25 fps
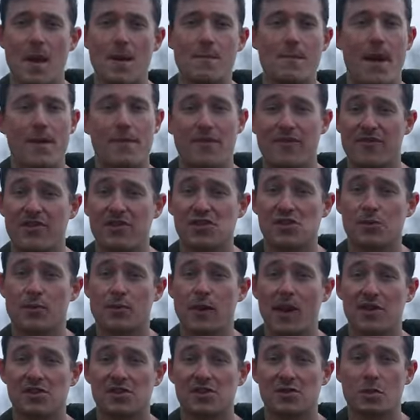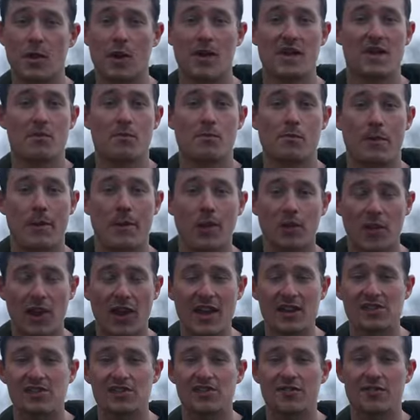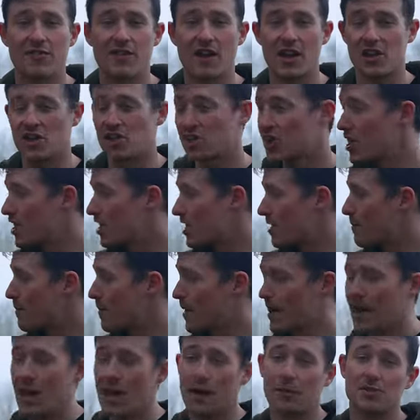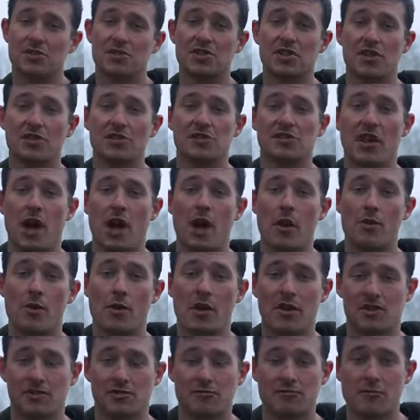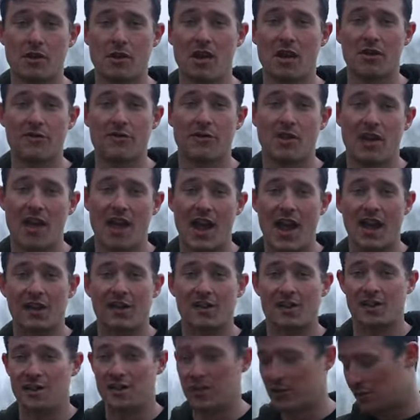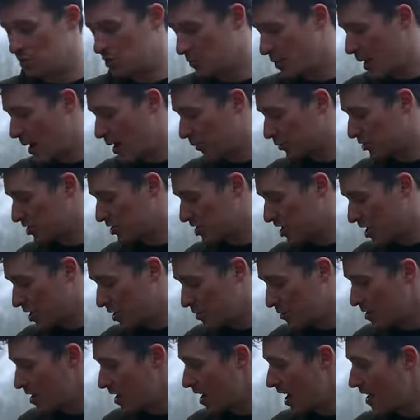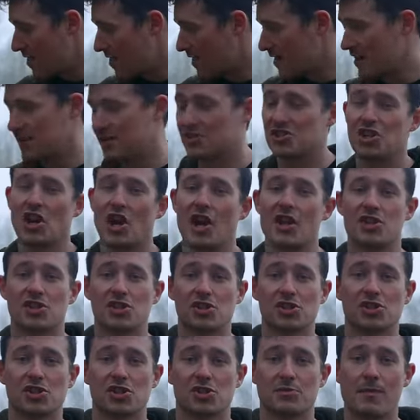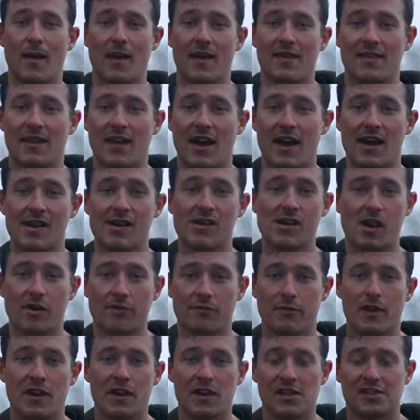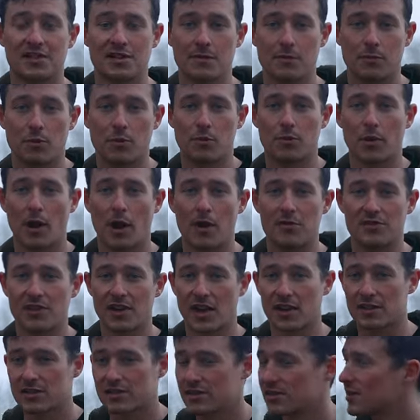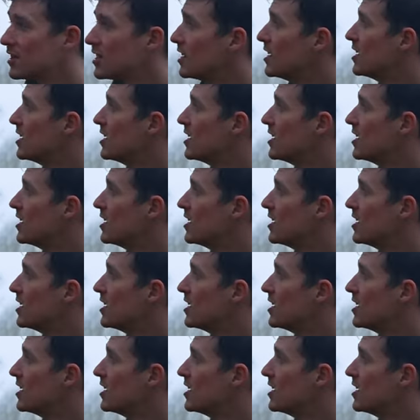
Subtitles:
maybe fishing places where you can build hits of fish, then being able to do so is a really, really handy thing to be able to do. And these changes just make that a really simple process.